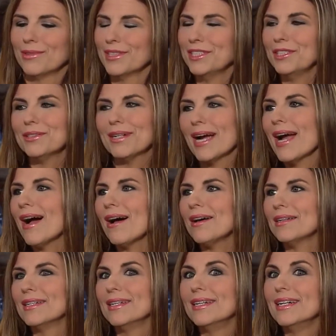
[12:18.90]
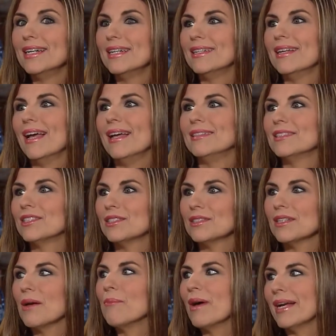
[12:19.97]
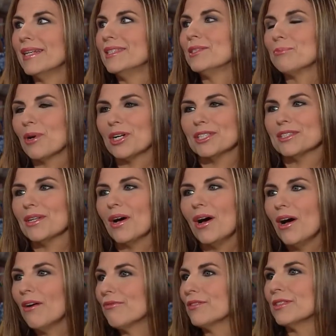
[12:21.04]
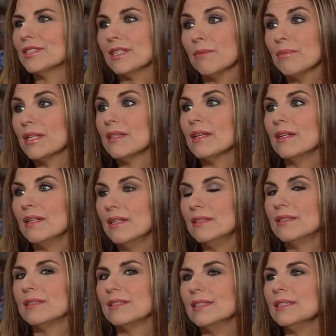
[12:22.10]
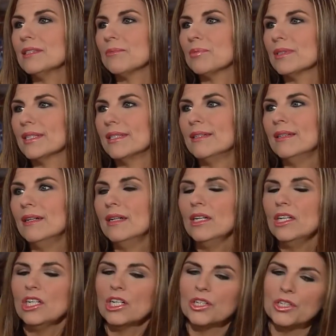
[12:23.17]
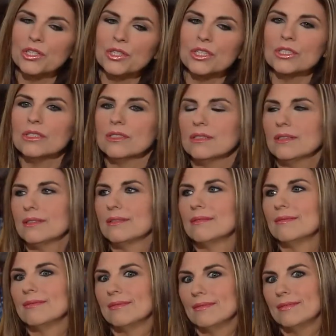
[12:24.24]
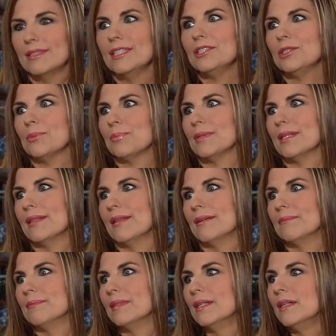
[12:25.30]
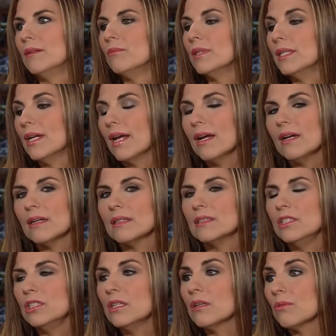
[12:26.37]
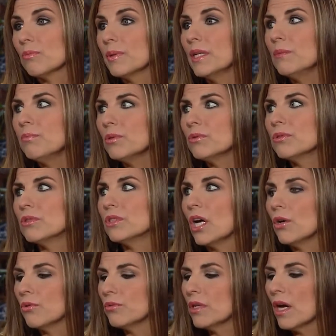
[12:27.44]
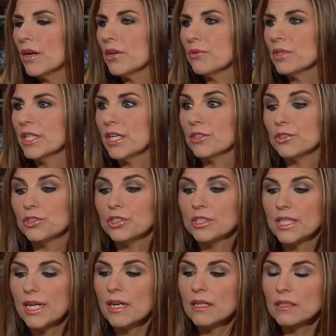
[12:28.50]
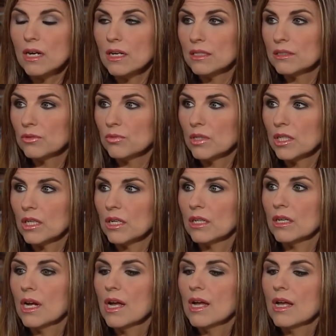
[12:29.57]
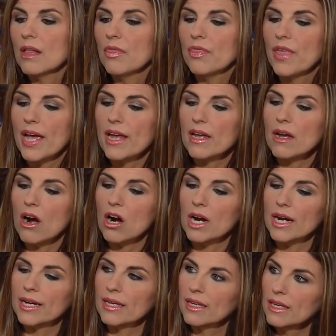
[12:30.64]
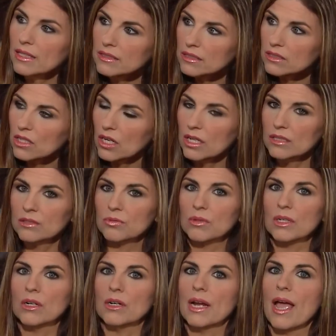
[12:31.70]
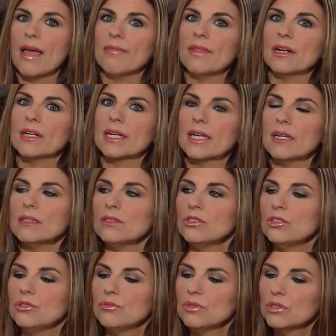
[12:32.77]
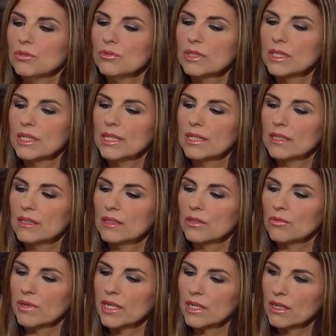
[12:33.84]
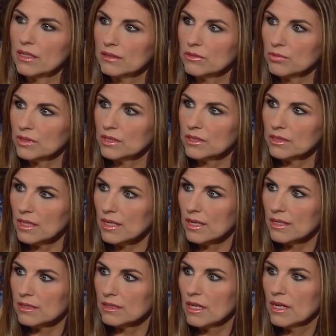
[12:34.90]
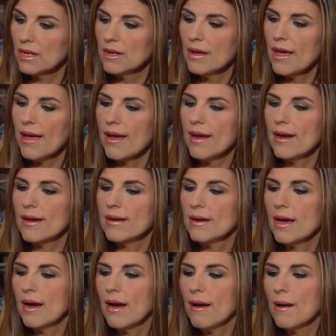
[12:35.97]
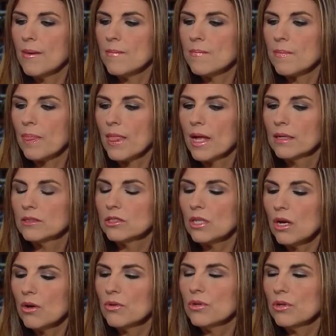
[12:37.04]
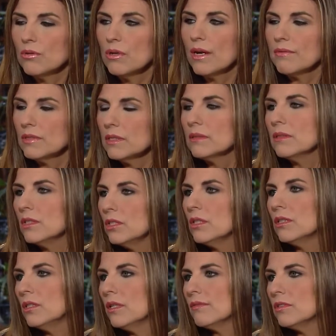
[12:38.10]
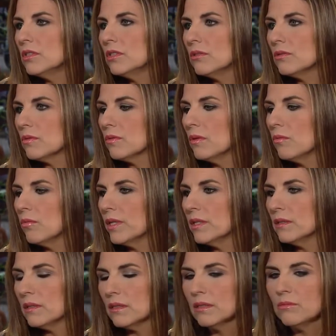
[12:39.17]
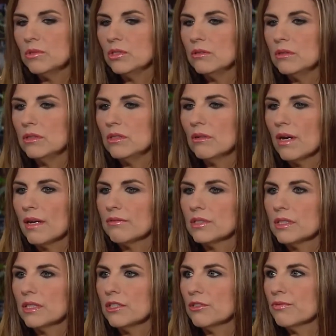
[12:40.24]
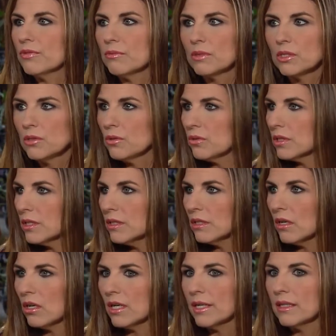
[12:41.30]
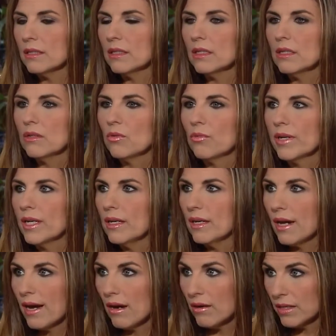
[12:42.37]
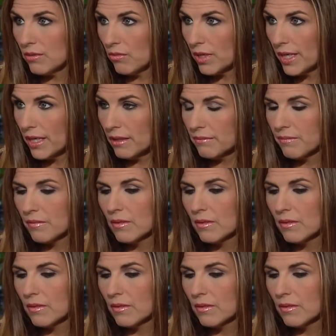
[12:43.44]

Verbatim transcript: where you're out and somebody smarts off or something that needs discipline, you know, you could just discipline them. But now, you know, people don't not only understand God's word, they are against God's word and they're against you doing it the way God's word says. Yeah. And um, so you have to, you know, you have to use wisdom. You you have to hear from the Lord on when and how and what.